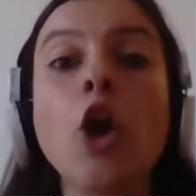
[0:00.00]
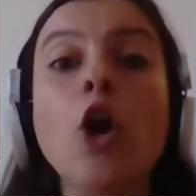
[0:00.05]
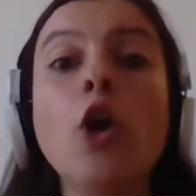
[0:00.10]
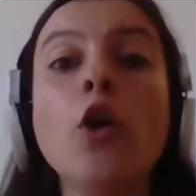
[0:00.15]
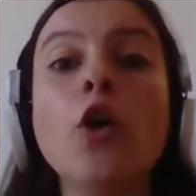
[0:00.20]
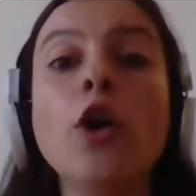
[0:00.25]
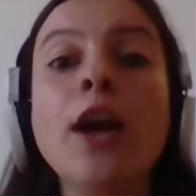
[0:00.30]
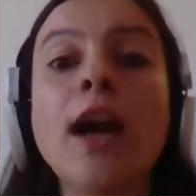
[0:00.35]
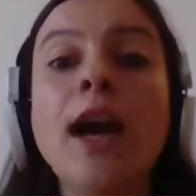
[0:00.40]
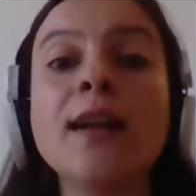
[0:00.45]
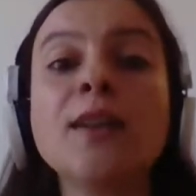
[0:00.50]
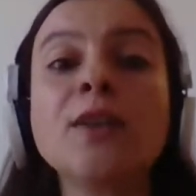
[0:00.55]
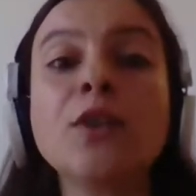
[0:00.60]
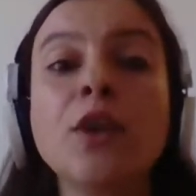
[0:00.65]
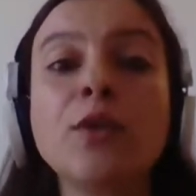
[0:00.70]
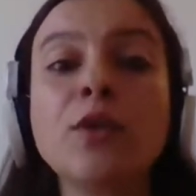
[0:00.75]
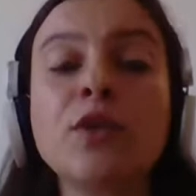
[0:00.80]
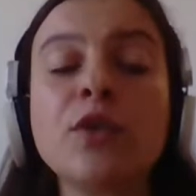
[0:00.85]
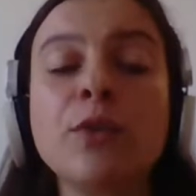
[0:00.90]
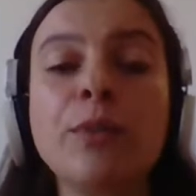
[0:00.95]
or has
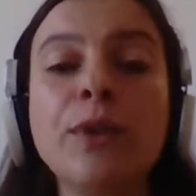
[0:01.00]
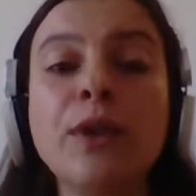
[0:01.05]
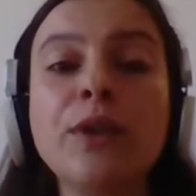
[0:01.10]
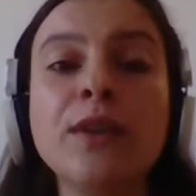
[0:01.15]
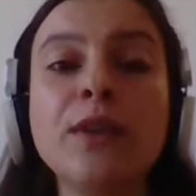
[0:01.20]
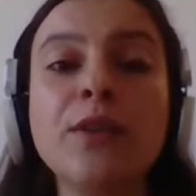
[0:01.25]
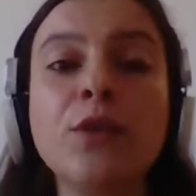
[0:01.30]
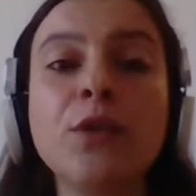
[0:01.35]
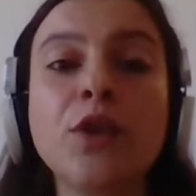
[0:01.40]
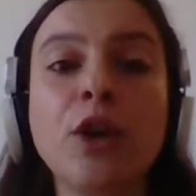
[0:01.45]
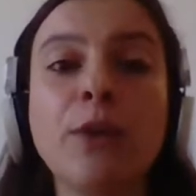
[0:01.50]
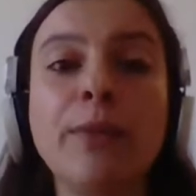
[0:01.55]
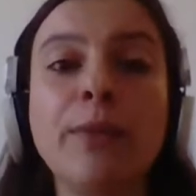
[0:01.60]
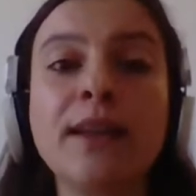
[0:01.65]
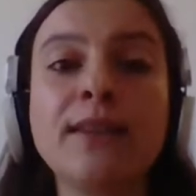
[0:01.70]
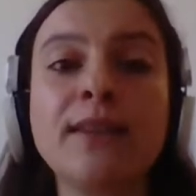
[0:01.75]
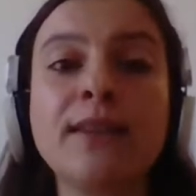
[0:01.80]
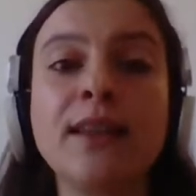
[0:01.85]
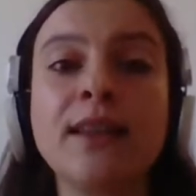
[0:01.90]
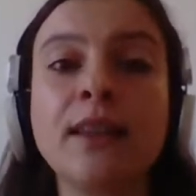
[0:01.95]
contributed to
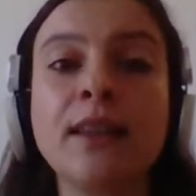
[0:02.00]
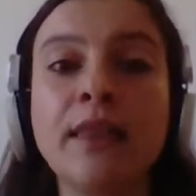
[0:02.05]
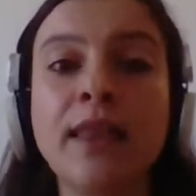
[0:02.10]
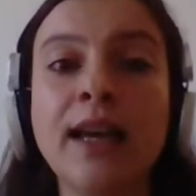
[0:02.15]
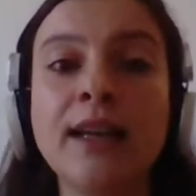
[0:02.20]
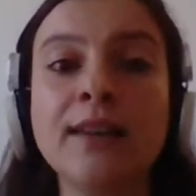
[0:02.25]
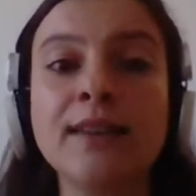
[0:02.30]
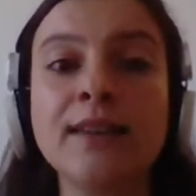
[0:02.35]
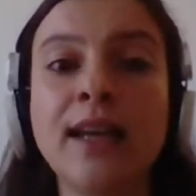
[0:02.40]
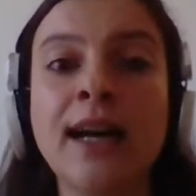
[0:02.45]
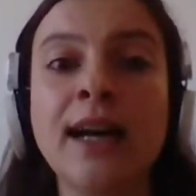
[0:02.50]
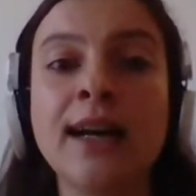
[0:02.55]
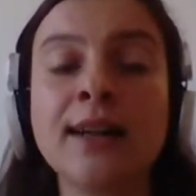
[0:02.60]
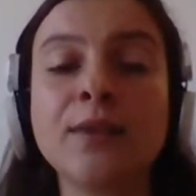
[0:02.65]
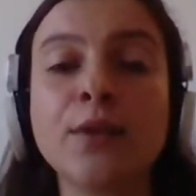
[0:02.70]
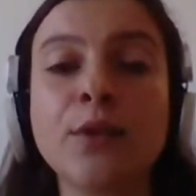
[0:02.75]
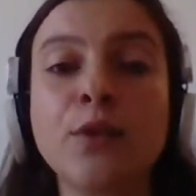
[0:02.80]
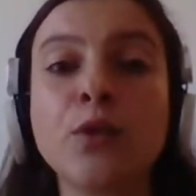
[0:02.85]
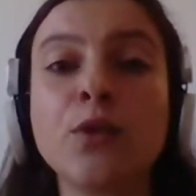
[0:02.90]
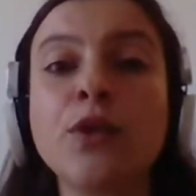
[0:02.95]
committing that
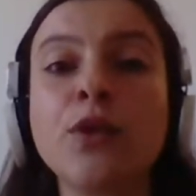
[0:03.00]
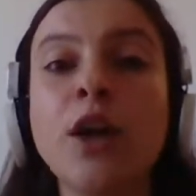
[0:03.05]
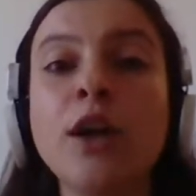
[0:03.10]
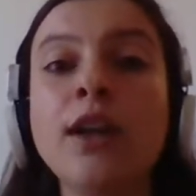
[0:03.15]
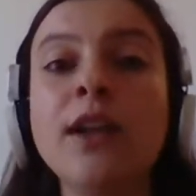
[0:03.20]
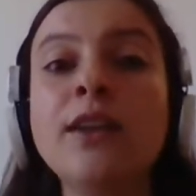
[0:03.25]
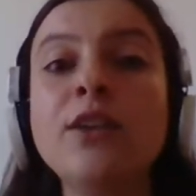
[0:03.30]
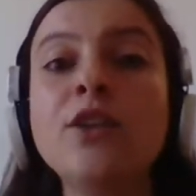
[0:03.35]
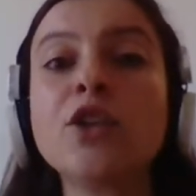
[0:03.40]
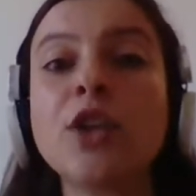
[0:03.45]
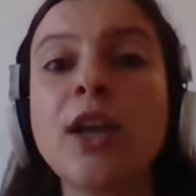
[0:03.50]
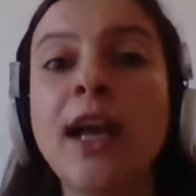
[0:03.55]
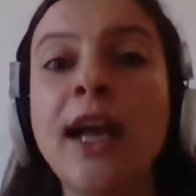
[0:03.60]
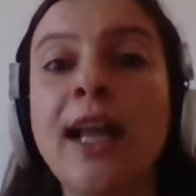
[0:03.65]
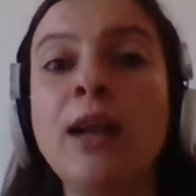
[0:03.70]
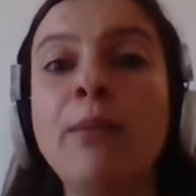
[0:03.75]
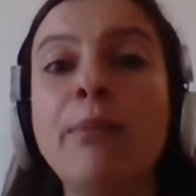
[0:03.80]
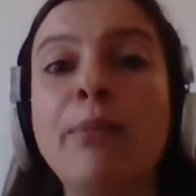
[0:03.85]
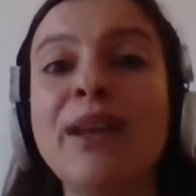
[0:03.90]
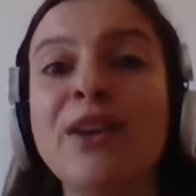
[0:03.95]
act through knowledge,
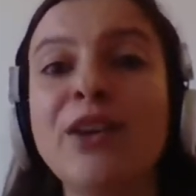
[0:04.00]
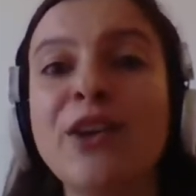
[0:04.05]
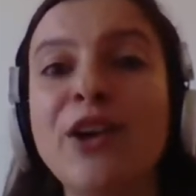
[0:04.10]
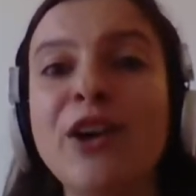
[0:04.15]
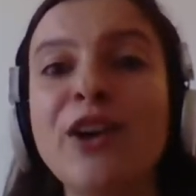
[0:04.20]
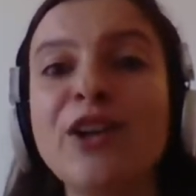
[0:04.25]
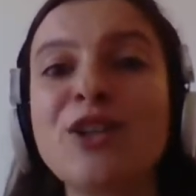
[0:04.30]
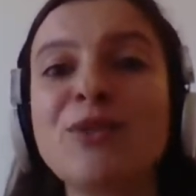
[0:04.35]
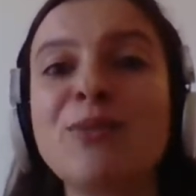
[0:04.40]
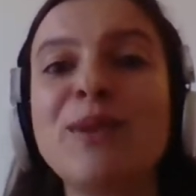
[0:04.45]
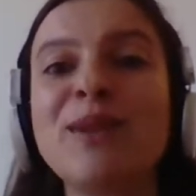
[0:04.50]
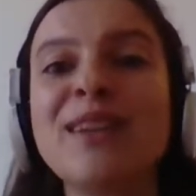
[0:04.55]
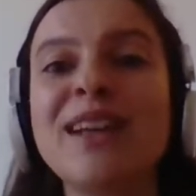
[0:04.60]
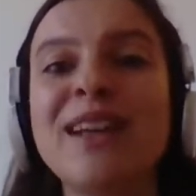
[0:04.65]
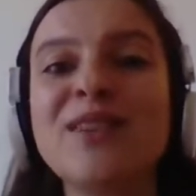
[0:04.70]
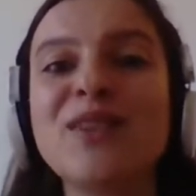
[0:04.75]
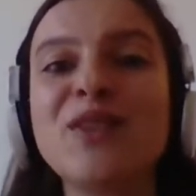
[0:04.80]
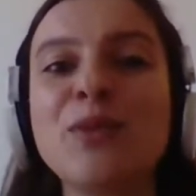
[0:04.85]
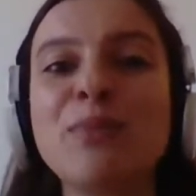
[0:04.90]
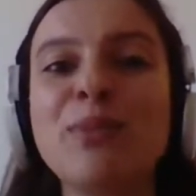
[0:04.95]
help, encouragement,
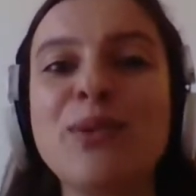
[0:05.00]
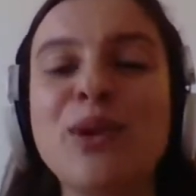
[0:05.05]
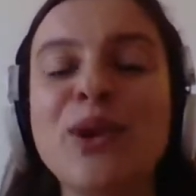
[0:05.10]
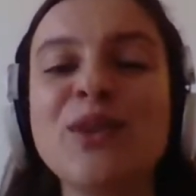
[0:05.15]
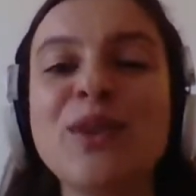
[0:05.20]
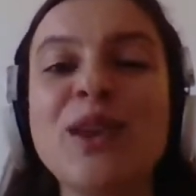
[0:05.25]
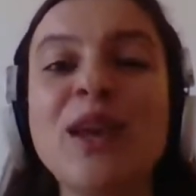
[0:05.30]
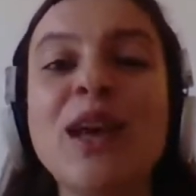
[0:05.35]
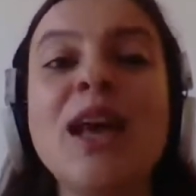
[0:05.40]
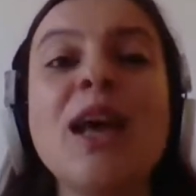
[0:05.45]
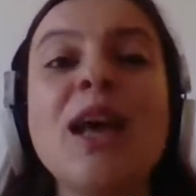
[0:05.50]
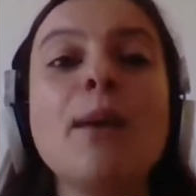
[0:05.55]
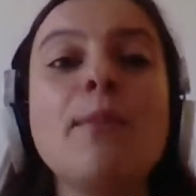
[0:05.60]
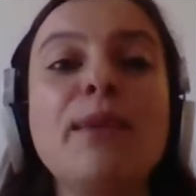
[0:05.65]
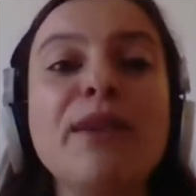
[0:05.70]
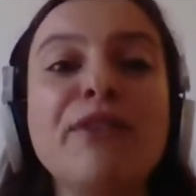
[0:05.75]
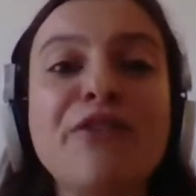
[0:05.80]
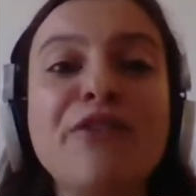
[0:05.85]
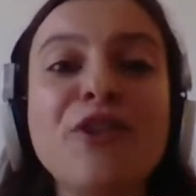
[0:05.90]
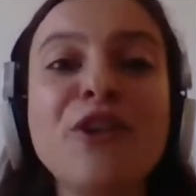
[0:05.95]
and support
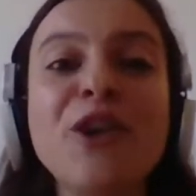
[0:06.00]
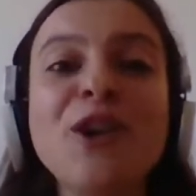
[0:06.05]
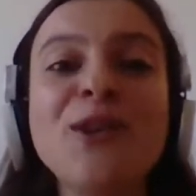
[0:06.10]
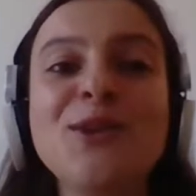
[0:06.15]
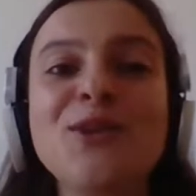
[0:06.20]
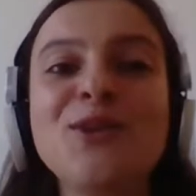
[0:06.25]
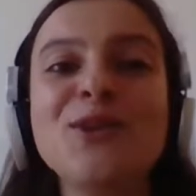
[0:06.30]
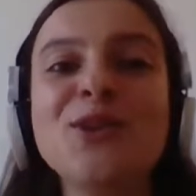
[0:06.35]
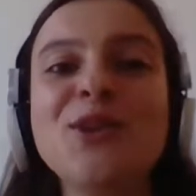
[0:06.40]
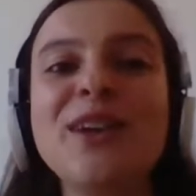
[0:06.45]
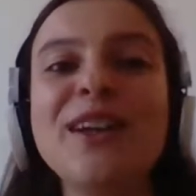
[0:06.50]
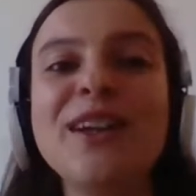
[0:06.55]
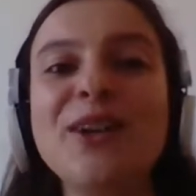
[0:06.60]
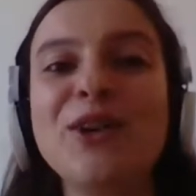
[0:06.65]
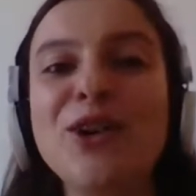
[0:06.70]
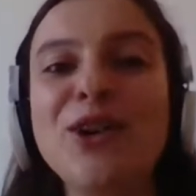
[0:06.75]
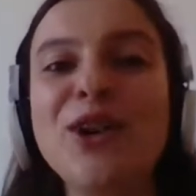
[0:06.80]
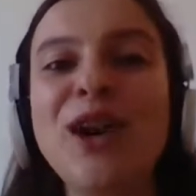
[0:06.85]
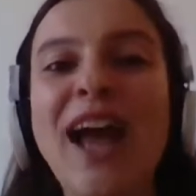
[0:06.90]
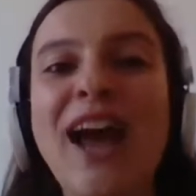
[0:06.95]
before, during,
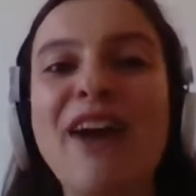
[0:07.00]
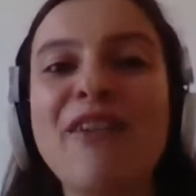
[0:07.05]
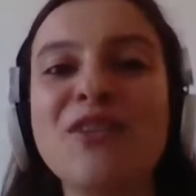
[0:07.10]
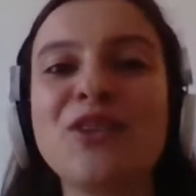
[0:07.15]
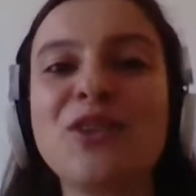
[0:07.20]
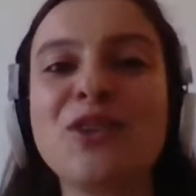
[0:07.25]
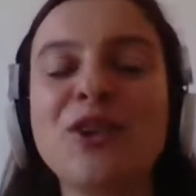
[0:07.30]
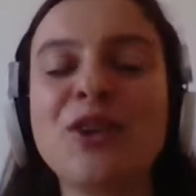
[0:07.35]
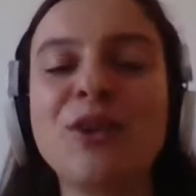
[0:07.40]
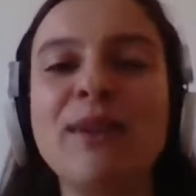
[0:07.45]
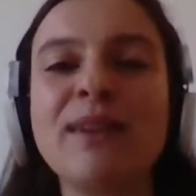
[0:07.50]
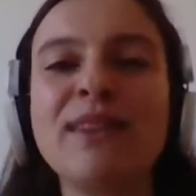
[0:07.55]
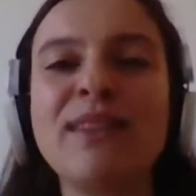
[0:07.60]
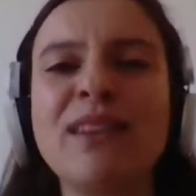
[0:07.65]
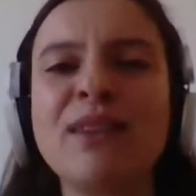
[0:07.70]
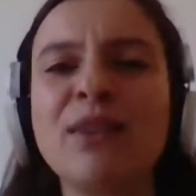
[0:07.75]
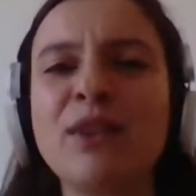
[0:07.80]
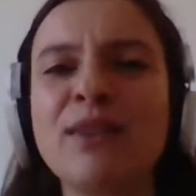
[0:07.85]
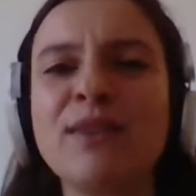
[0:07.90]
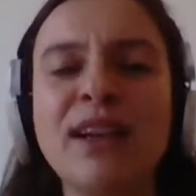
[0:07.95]
or after
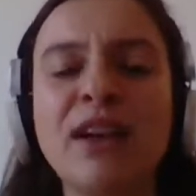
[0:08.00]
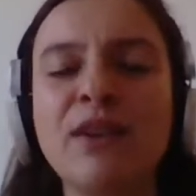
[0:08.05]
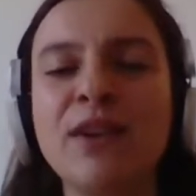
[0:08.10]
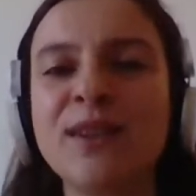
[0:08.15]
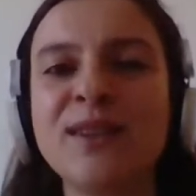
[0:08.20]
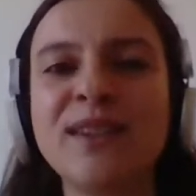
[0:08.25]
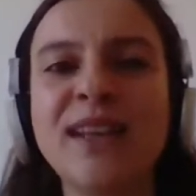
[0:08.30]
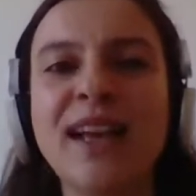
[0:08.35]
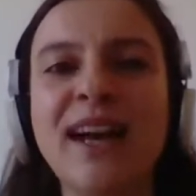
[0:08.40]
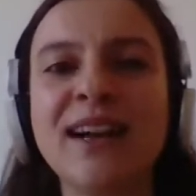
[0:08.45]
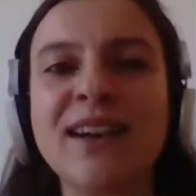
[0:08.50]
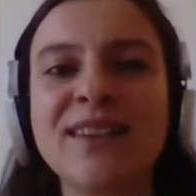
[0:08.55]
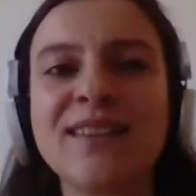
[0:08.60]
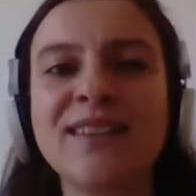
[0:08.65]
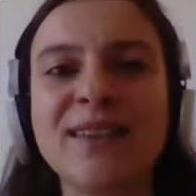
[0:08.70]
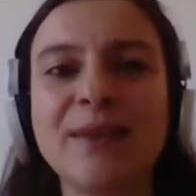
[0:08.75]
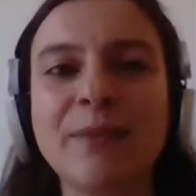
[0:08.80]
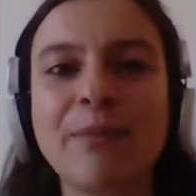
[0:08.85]
committing the terrorist act.